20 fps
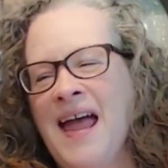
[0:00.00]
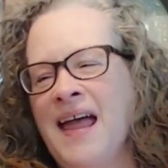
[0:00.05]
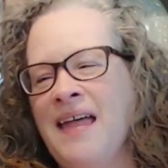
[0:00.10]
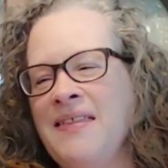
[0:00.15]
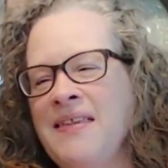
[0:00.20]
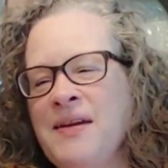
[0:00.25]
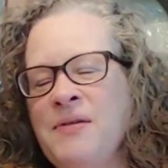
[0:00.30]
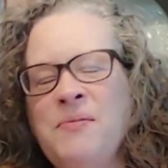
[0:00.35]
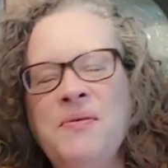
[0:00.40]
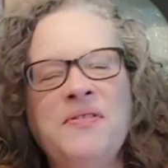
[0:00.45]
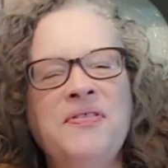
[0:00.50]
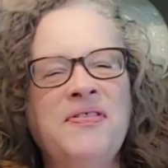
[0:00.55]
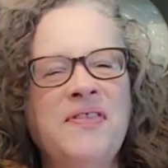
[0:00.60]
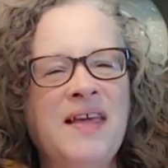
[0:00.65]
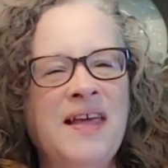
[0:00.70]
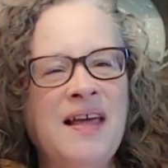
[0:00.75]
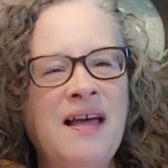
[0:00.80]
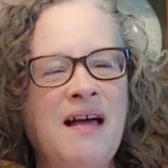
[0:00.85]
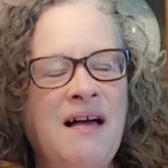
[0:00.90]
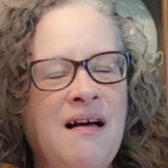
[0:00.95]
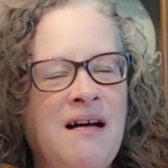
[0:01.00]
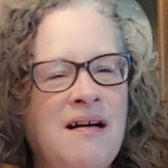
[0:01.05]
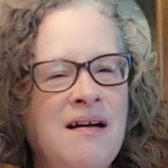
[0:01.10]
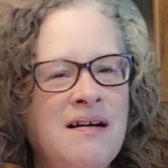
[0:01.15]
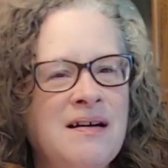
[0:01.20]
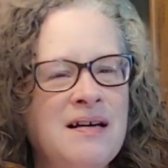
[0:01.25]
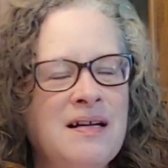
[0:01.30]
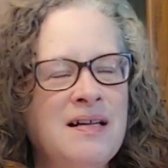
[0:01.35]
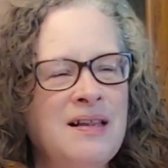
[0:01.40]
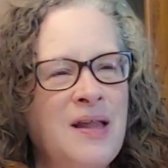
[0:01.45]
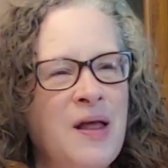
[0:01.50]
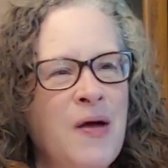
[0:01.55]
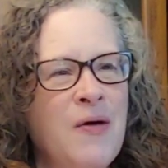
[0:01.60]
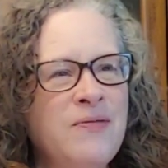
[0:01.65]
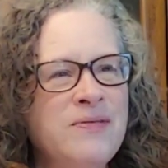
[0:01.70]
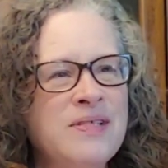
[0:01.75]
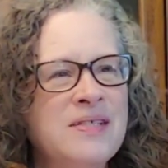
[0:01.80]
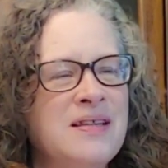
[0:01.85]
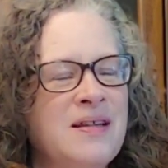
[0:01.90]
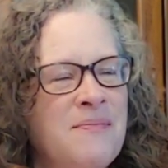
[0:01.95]
And then with the
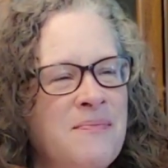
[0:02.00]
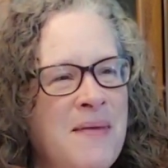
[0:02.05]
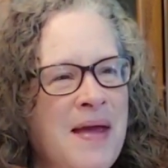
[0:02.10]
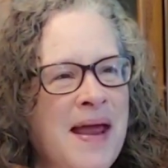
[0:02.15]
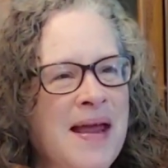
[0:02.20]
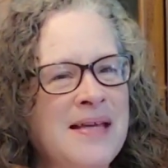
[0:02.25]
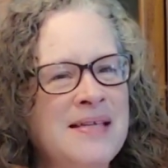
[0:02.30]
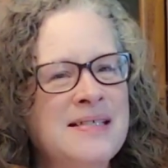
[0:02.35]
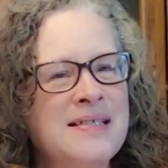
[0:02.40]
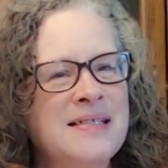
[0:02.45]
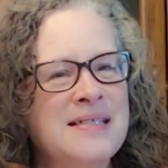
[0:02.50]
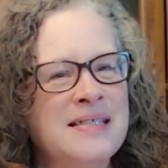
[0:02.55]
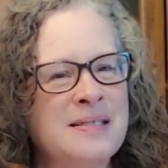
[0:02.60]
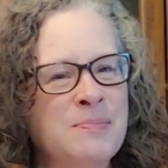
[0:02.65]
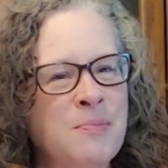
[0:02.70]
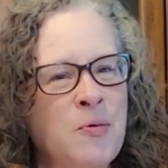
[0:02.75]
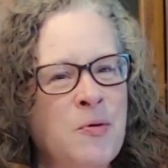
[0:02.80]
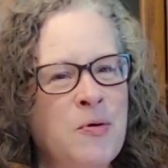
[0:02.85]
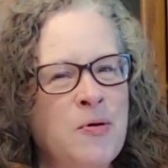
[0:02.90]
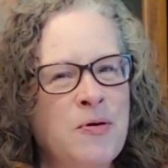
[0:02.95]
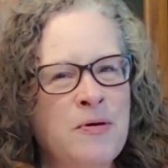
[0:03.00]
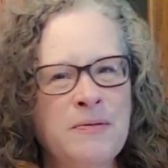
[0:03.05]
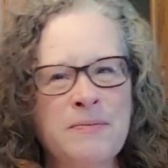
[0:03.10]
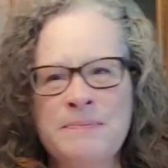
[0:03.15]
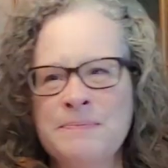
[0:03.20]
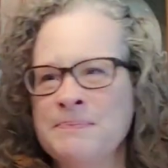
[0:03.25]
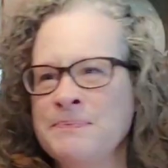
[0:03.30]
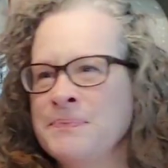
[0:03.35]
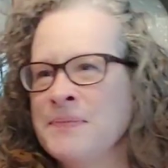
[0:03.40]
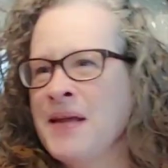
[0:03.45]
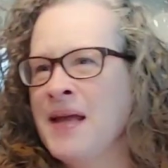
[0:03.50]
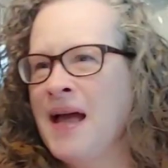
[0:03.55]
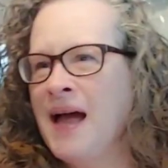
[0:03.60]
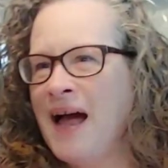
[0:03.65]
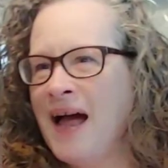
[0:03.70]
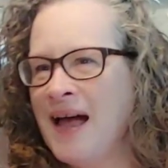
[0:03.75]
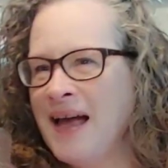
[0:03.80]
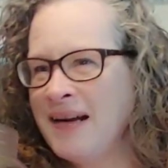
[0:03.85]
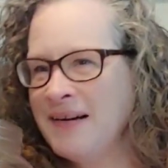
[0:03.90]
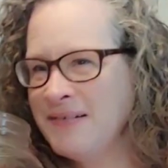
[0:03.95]
cloves and the mace, it's more,
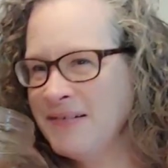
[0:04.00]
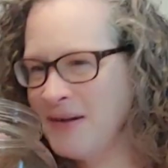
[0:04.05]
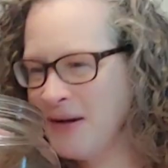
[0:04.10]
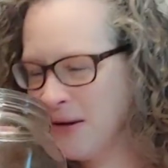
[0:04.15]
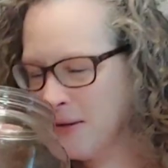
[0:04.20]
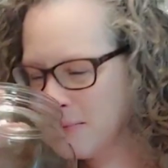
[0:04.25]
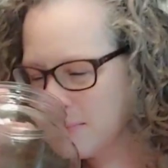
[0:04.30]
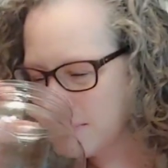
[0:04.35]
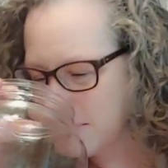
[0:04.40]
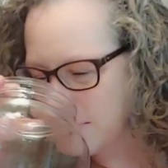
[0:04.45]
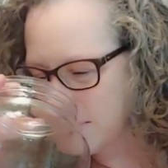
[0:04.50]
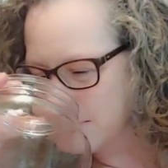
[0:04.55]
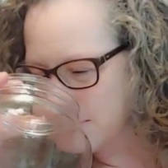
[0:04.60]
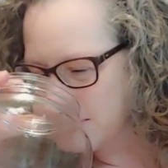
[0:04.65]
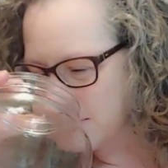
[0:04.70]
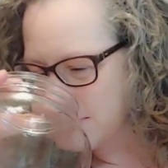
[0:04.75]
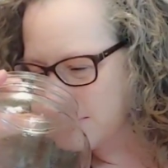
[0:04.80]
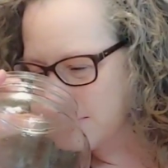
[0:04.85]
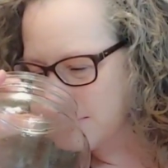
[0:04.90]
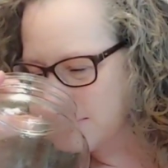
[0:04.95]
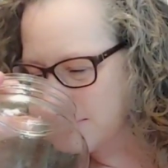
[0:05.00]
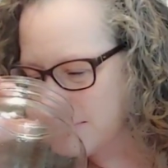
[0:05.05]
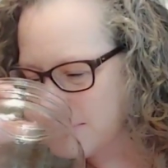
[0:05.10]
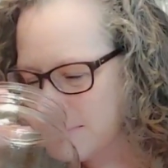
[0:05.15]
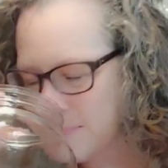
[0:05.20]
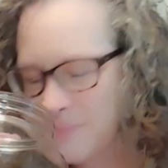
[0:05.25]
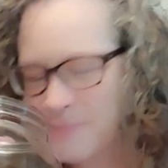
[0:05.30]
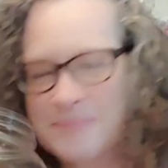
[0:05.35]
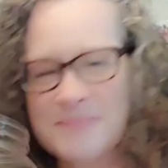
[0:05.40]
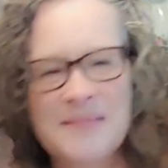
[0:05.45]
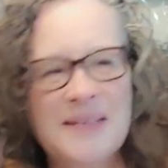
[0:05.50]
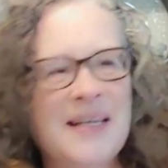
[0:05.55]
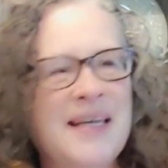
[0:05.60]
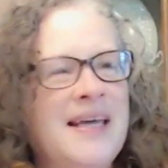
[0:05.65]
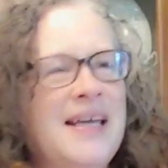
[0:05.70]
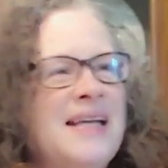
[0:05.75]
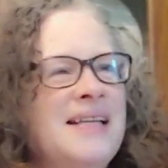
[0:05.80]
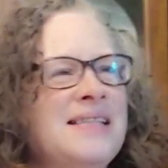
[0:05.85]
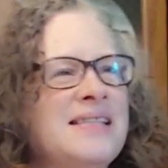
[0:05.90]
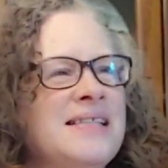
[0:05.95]
I don't know,
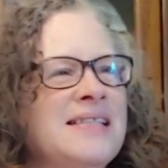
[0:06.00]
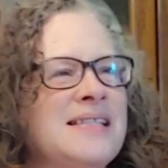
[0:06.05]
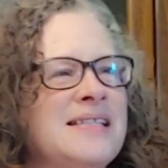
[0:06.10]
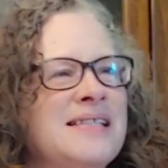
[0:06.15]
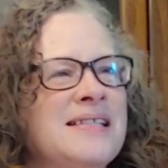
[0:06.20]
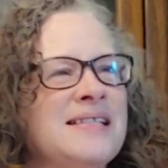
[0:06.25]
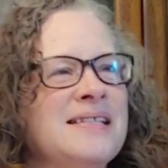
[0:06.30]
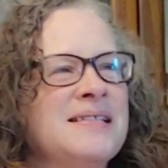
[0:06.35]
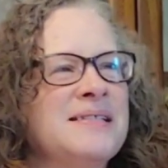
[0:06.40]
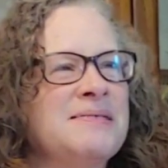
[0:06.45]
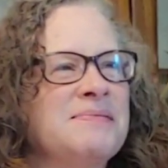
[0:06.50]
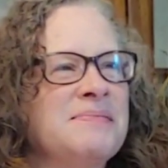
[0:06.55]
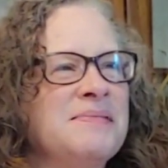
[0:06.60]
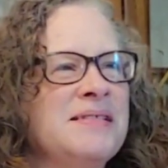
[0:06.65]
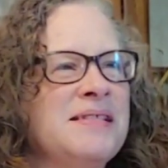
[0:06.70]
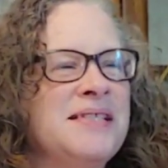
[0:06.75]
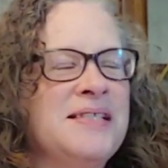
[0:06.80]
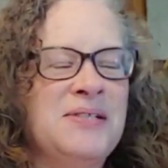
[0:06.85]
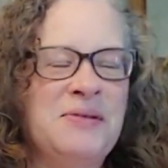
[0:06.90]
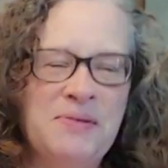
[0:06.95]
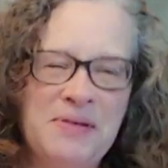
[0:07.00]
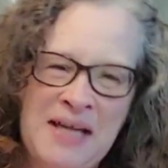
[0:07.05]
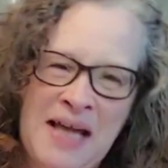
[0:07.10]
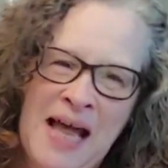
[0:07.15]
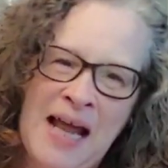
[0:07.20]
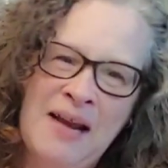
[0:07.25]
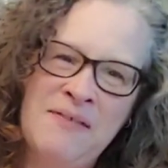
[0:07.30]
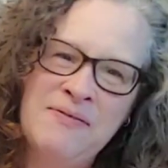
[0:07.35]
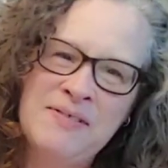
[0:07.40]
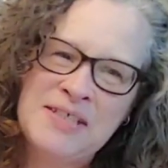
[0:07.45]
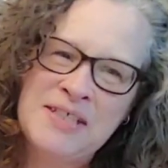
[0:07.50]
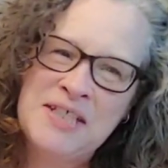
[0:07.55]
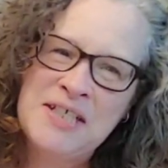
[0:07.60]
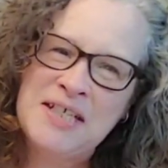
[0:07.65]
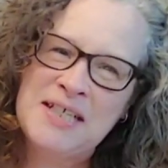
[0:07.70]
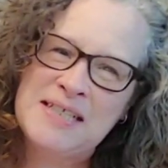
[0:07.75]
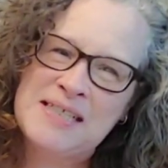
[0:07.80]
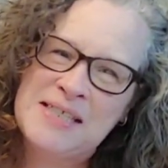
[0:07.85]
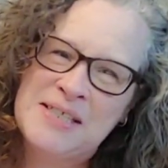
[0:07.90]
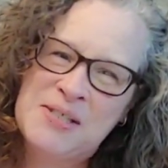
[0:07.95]
it's still kind of a
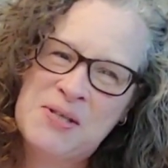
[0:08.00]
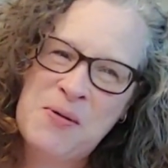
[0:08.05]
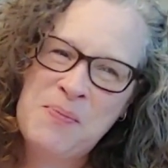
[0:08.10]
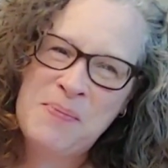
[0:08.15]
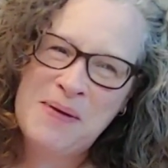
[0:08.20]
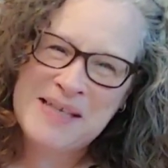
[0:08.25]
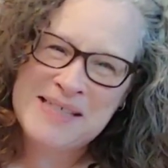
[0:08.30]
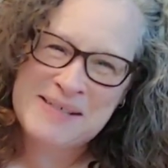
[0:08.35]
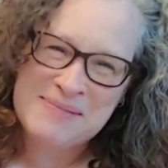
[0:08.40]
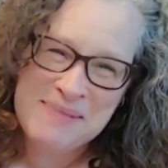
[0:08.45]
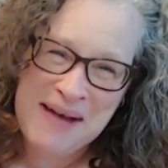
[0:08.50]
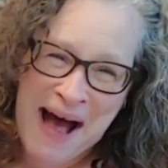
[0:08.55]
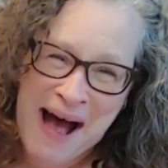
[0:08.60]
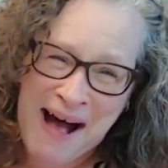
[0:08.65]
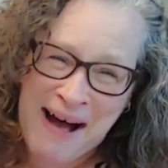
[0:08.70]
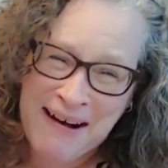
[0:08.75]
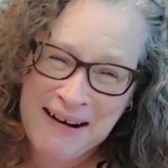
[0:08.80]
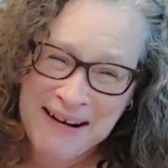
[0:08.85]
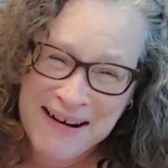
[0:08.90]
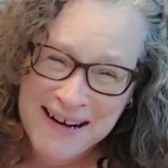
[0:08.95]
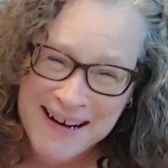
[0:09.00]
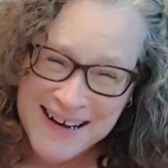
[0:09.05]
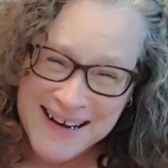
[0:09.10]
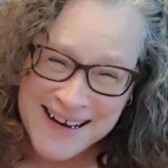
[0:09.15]
chicken soupy smell.